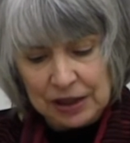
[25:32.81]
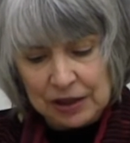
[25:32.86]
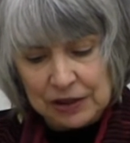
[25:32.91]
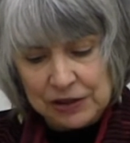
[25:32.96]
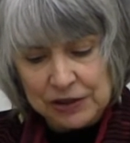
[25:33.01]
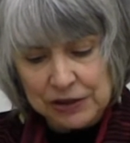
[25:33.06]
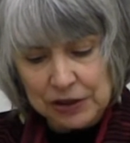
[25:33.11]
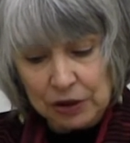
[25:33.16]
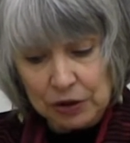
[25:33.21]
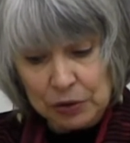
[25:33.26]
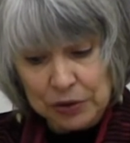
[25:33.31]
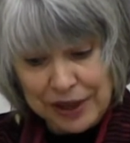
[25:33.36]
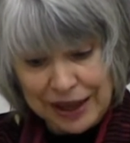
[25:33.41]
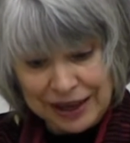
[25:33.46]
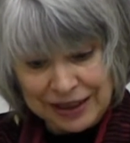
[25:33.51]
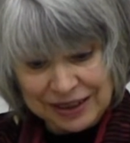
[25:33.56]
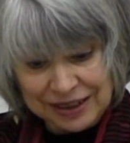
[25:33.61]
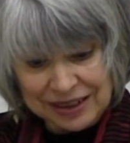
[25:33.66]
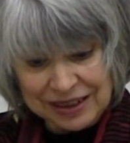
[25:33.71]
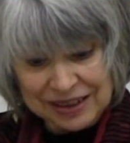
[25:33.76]
so
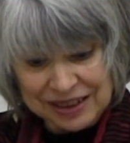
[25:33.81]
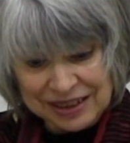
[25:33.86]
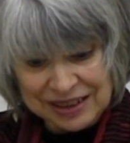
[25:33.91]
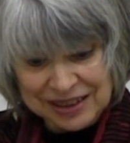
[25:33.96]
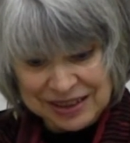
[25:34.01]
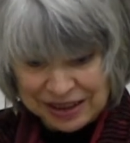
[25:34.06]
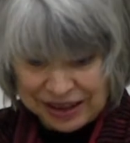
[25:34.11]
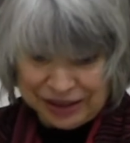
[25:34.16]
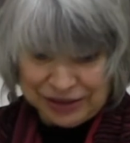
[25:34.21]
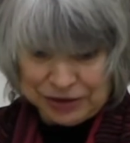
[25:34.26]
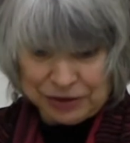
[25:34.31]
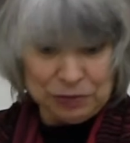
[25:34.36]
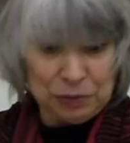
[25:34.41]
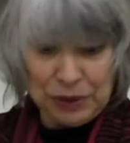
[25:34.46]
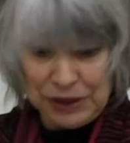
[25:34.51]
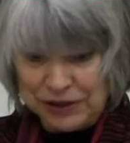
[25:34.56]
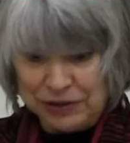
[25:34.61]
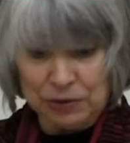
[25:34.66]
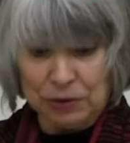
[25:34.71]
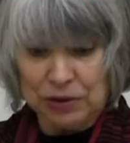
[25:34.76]
that it is less
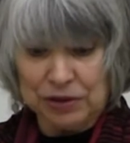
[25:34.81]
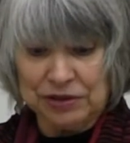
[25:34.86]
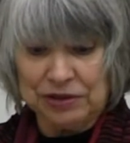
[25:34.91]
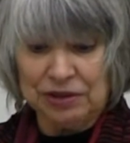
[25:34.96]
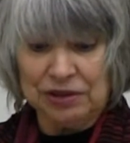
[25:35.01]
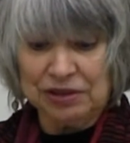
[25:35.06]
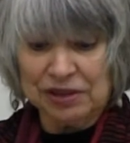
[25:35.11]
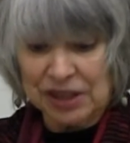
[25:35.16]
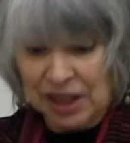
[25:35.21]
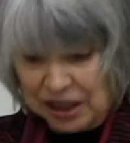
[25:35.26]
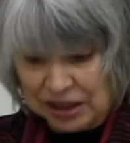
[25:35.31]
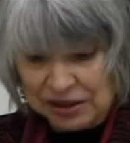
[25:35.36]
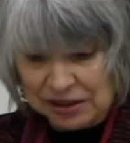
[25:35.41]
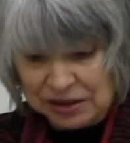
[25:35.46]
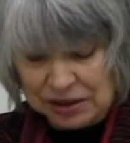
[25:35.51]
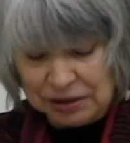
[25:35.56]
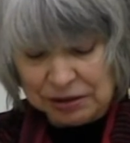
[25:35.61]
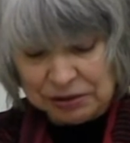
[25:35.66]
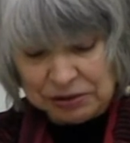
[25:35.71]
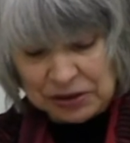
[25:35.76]
resource
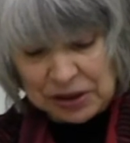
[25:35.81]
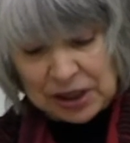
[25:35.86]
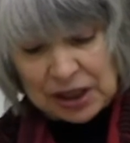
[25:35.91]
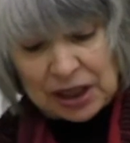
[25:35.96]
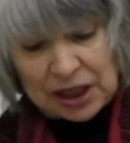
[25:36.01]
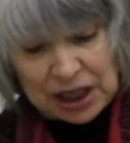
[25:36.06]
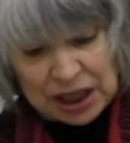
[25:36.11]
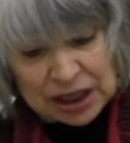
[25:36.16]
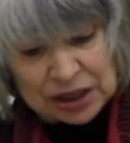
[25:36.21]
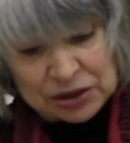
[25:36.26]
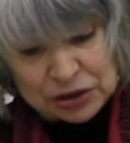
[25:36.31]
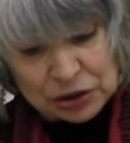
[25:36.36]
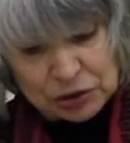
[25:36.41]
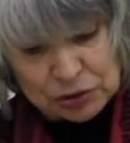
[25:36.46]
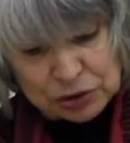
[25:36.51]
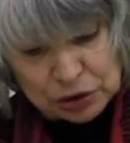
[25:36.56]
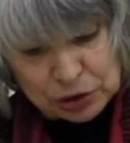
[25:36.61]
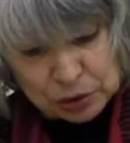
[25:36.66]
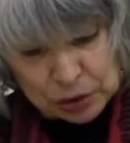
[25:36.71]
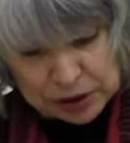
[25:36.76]
intensive and to
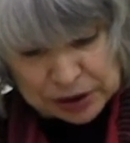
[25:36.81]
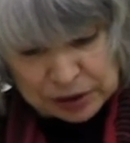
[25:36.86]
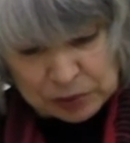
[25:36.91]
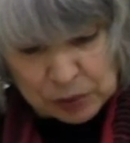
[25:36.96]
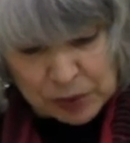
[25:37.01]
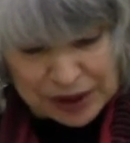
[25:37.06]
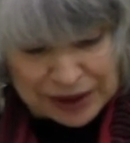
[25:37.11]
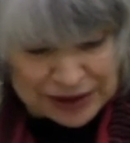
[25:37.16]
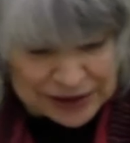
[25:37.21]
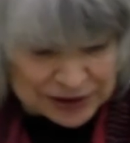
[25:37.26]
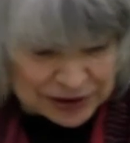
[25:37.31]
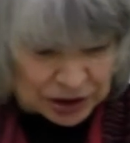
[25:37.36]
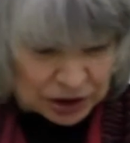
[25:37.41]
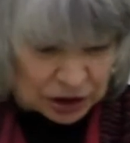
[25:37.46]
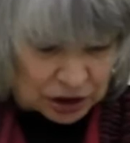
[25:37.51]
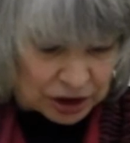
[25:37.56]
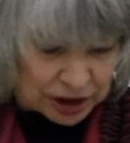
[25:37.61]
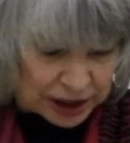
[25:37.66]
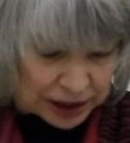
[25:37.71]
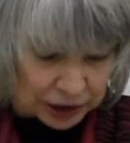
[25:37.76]
do it in ways that
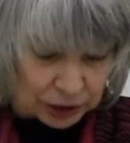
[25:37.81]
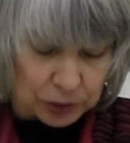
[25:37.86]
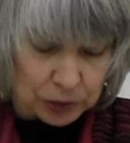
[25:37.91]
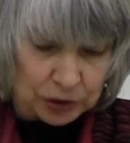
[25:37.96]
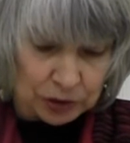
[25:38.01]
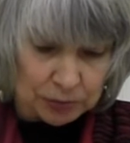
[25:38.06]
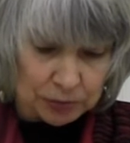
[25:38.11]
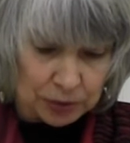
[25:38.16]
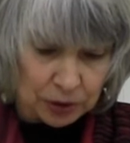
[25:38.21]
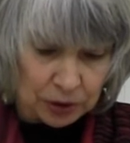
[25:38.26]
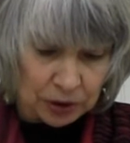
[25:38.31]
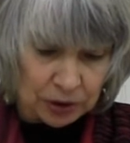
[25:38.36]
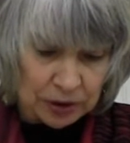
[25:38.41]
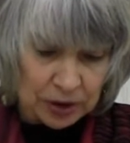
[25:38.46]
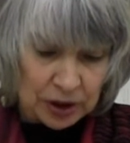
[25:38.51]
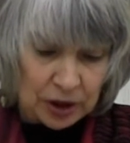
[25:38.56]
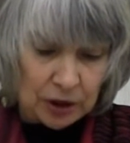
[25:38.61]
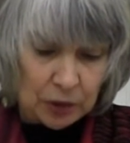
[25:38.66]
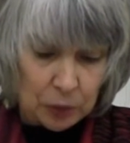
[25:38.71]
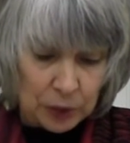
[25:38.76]
are equitable
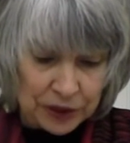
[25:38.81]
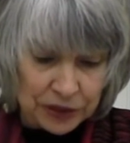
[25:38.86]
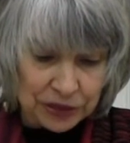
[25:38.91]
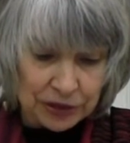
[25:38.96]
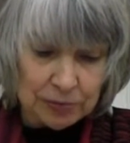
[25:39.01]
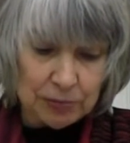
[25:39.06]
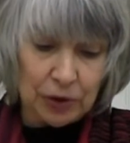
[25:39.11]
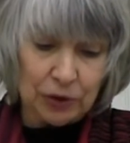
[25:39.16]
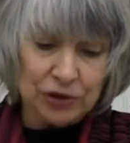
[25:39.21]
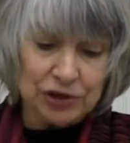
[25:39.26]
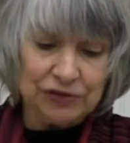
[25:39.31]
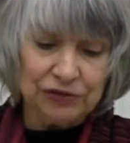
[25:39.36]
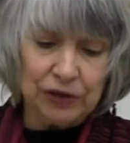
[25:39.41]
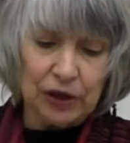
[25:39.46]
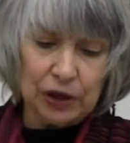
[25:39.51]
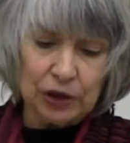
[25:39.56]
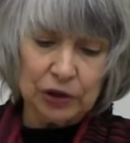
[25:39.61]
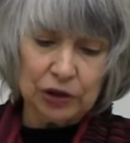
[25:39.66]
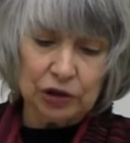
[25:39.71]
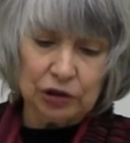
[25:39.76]
with the most
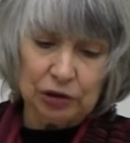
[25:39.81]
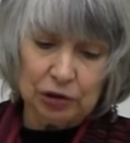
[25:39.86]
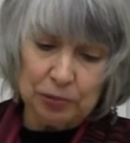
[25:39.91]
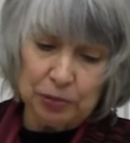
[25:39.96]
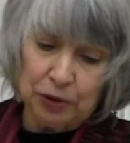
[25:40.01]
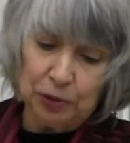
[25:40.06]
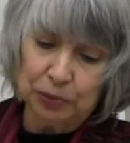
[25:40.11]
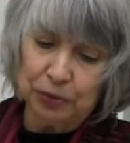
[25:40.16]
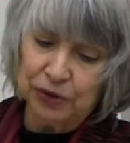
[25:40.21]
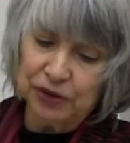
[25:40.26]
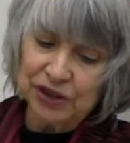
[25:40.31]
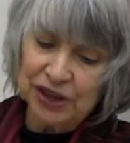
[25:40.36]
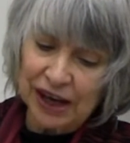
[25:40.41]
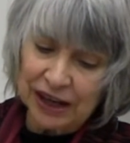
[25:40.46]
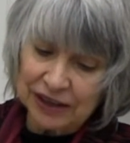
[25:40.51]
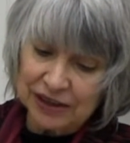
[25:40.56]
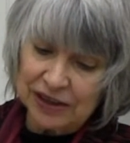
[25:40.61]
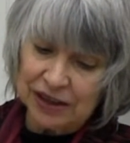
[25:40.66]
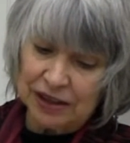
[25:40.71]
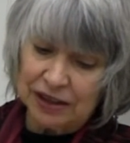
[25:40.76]
vulnerable
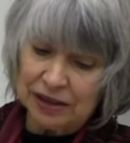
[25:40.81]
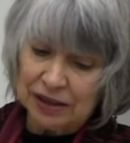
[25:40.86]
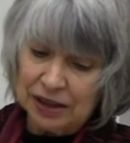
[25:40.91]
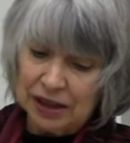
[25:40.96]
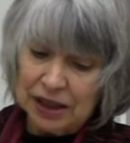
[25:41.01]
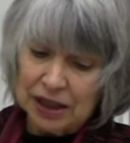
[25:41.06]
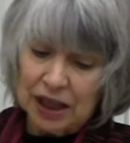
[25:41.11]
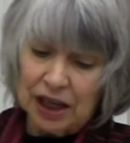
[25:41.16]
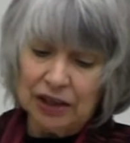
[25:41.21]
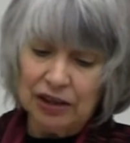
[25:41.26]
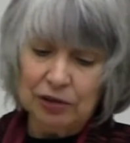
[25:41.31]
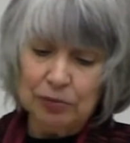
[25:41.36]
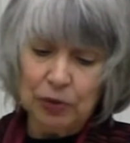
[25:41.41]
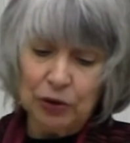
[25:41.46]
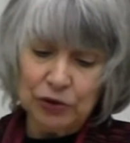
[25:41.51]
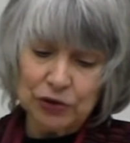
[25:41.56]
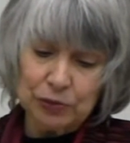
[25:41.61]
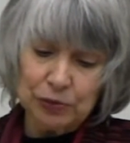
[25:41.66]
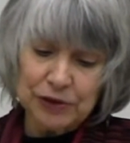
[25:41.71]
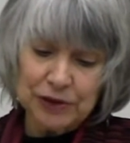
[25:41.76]
protected and the
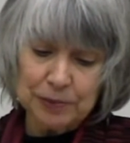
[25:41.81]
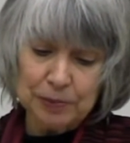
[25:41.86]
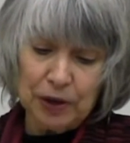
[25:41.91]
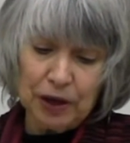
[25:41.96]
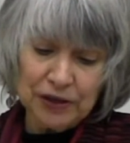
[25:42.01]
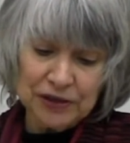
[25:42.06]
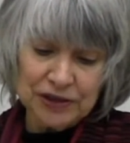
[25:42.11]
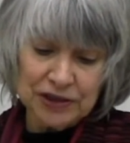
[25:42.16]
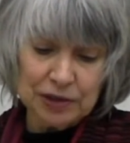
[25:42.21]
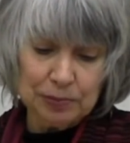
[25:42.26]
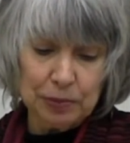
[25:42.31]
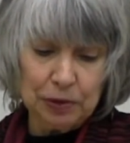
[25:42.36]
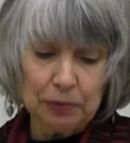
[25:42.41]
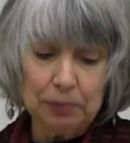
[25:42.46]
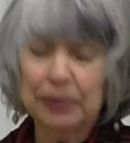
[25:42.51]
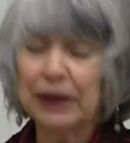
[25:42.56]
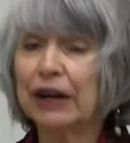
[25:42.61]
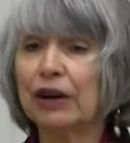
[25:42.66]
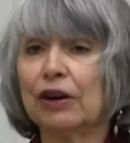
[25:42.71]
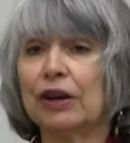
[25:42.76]
most responsible
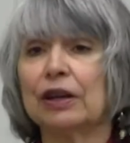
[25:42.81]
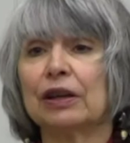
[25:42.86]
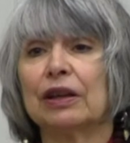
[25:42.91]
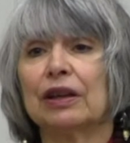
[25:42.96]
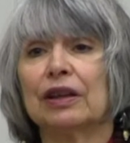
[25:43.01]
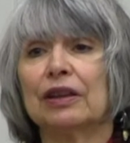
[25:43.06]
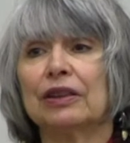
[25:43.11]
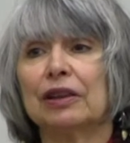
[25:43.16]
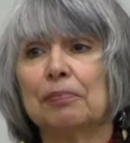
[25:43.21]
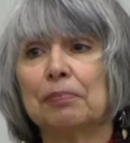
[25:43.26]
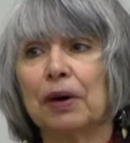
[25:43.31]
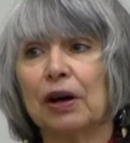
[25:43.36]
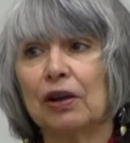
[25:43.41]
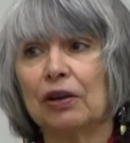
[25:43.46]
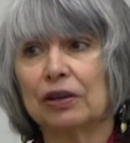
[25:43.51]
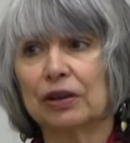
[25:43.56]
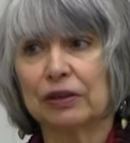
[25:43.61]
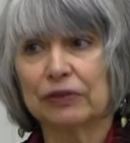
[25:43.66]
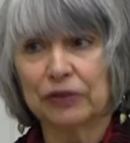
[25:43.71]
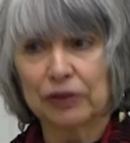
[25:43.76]
bearing the
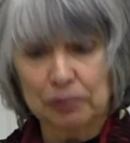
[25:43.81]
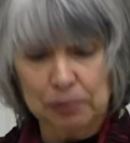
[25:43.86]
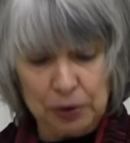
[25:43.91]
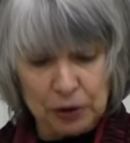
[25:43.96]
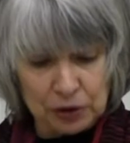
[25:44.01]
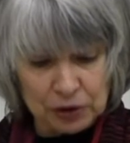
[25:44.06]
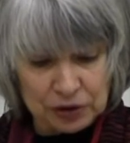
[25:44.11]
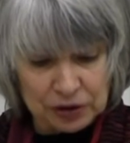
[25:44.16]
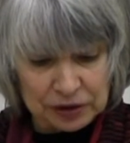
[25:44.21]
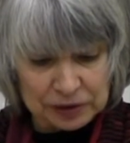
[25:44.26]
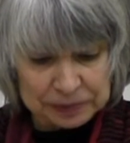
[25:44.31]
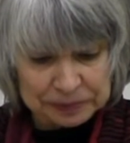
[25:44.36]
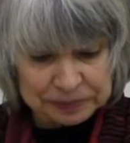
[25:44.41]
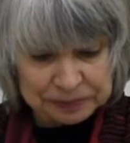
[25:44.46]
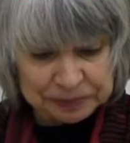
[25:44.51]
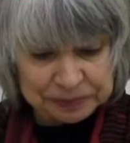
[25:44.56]
bulk of the burden.